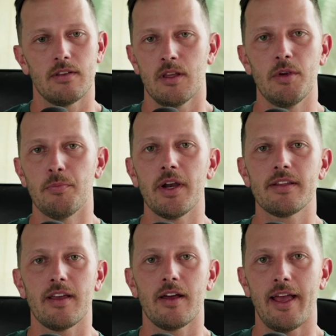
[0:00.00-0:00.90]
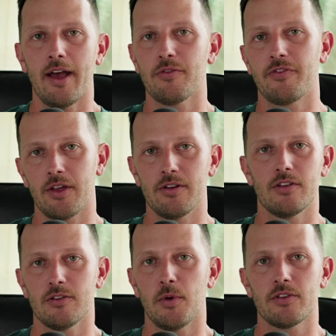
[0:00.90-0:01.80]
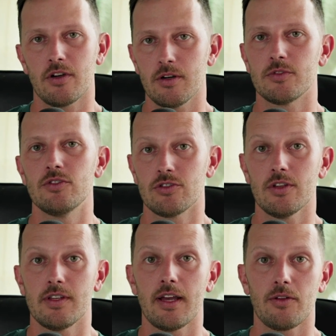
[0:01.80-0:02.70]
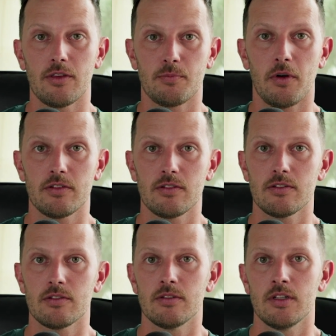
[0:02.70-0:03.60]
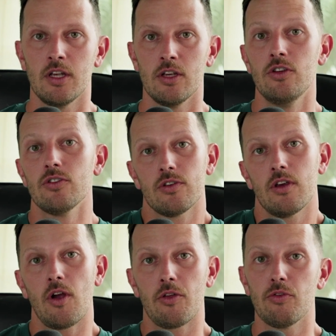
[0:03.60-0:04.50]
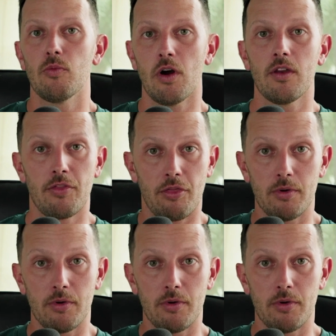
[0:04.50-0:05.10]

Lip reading: let me break down how founders and small startups usually tackle this process. Usually you go through one of 3